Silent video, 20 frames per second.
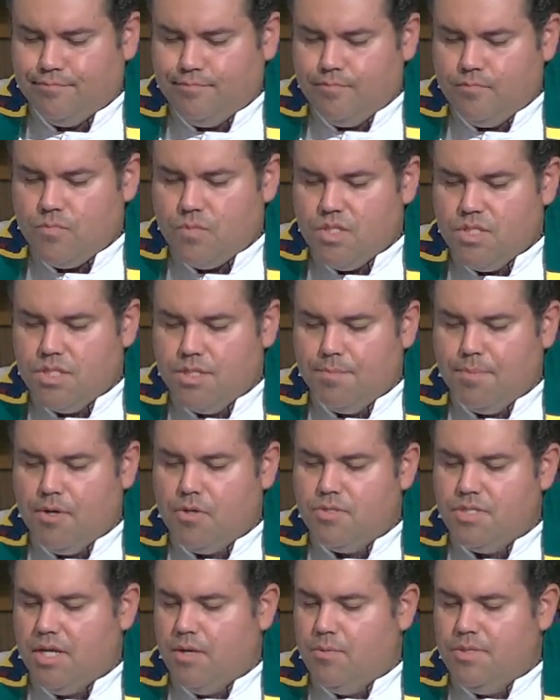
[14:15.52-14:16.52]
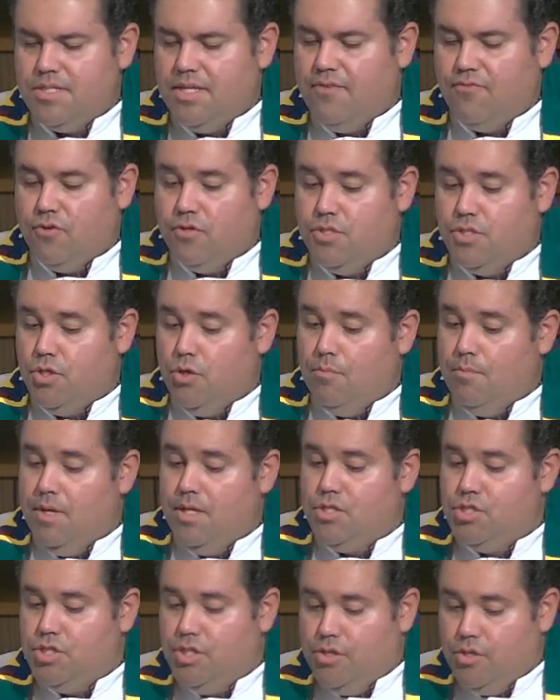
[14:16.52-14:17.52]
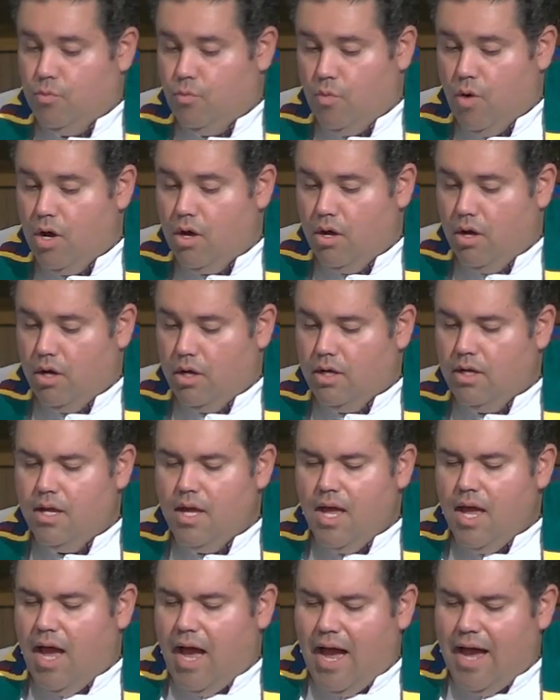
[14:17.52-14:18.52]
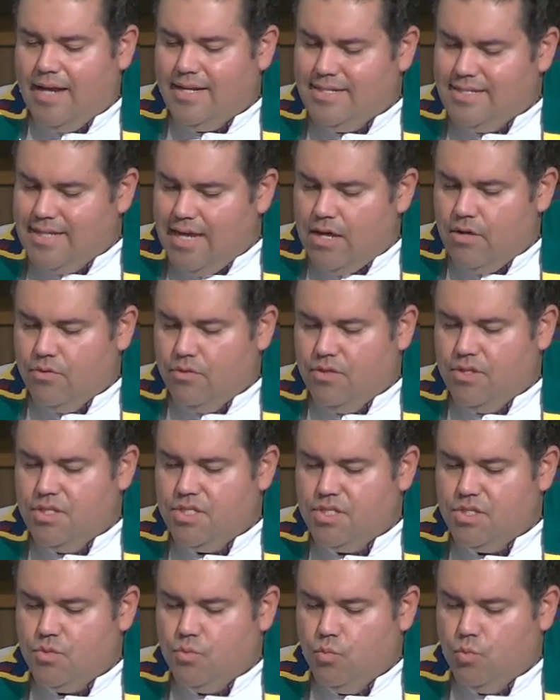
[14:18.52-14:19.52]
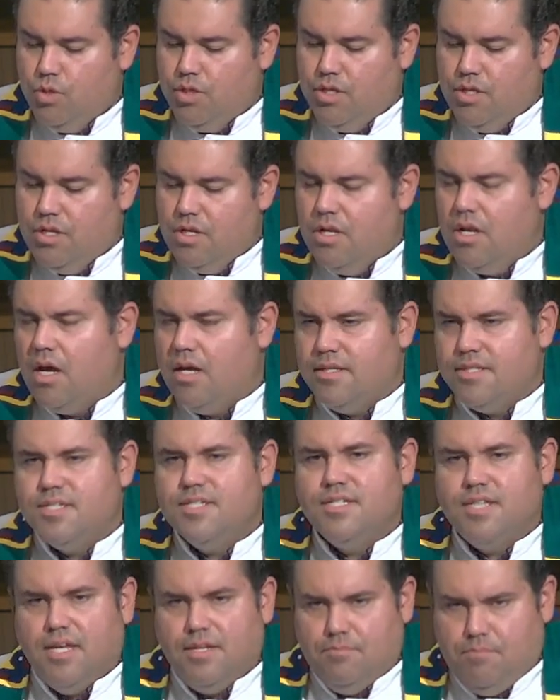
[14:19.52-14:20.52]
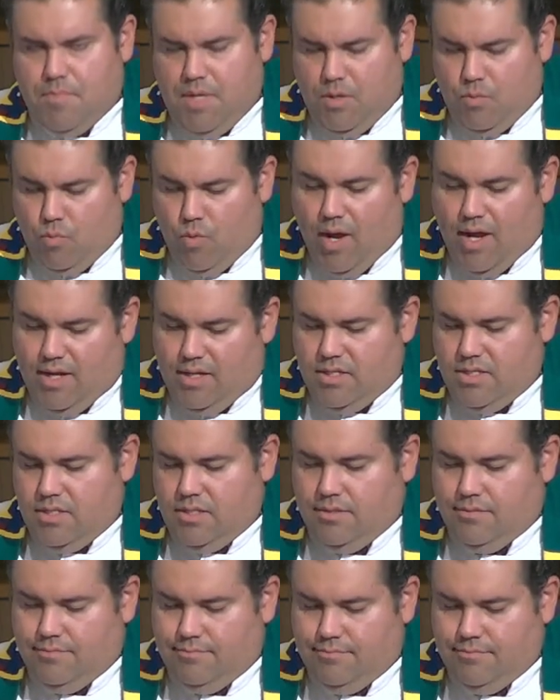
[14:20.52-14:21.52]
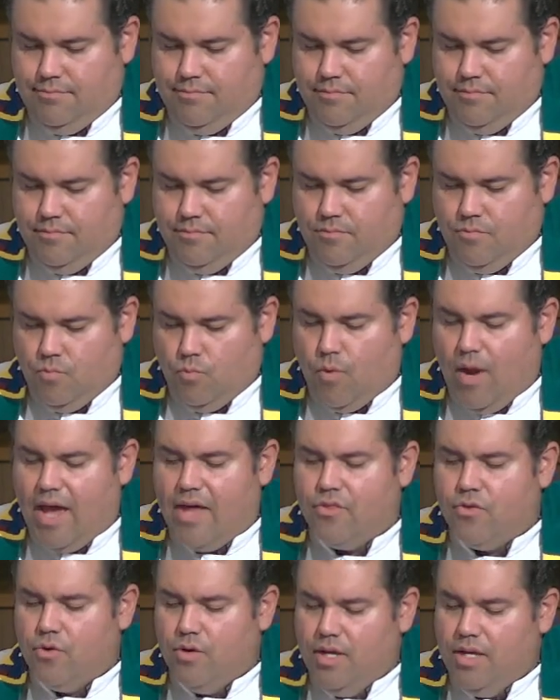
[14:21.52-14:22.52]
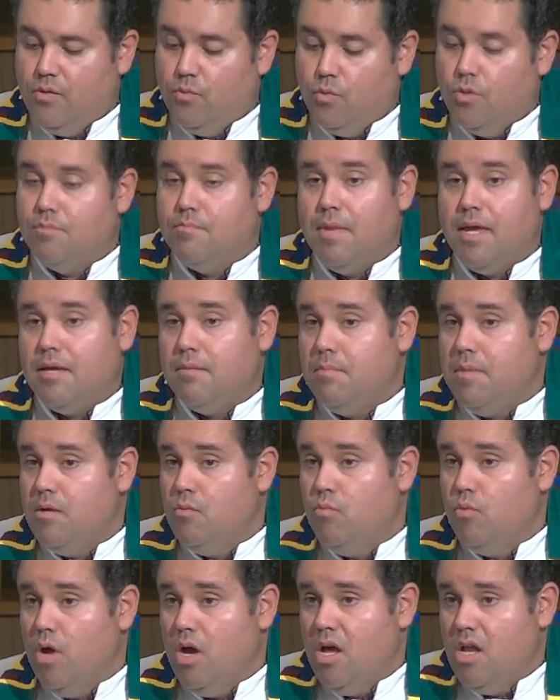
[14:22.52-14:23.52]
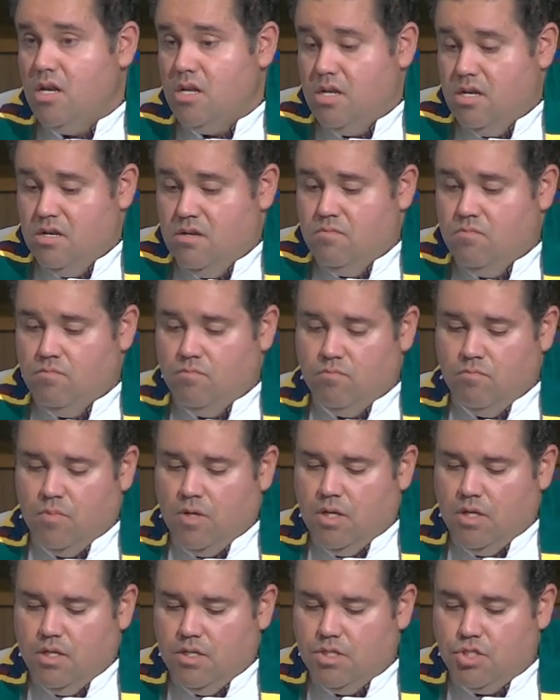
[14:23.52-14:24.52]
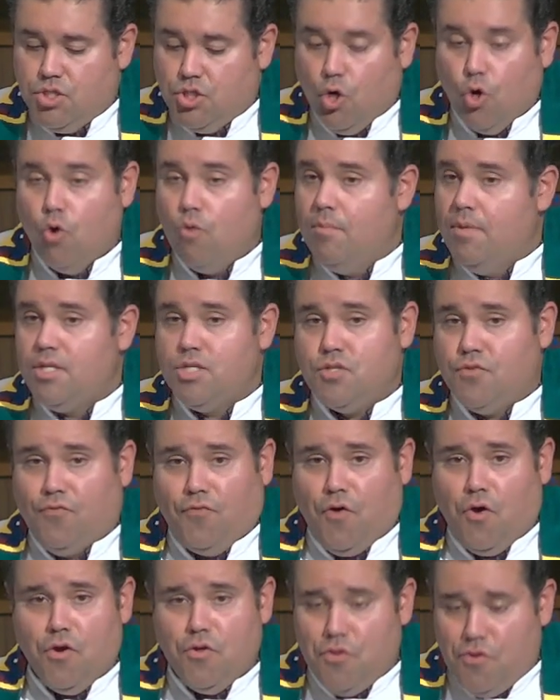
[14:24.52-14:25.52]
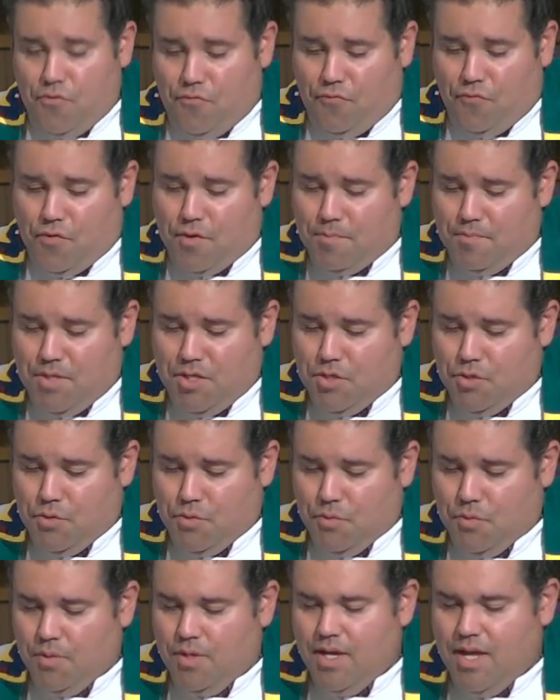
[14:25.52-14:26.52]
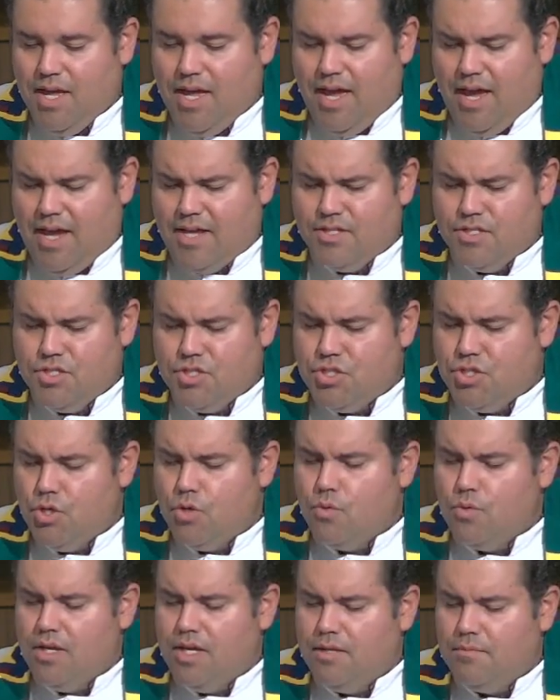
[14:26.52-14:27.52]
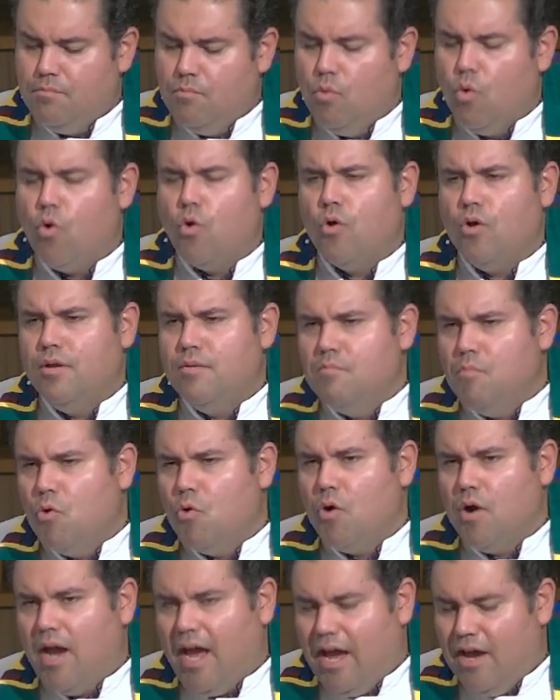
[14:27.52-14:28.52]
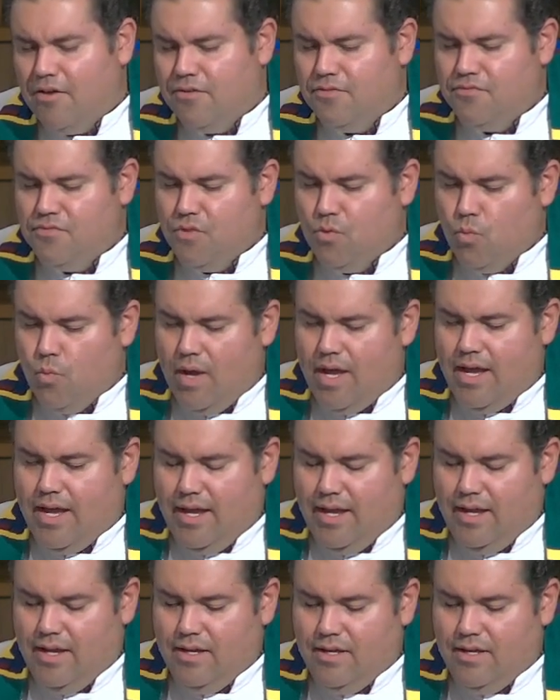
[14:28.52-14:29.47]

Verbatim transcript: Suppose I was ever so much in the wrong, I doubt this would not set me right. Rather, it would make me run so much farther from you, and so get more and more out of the way.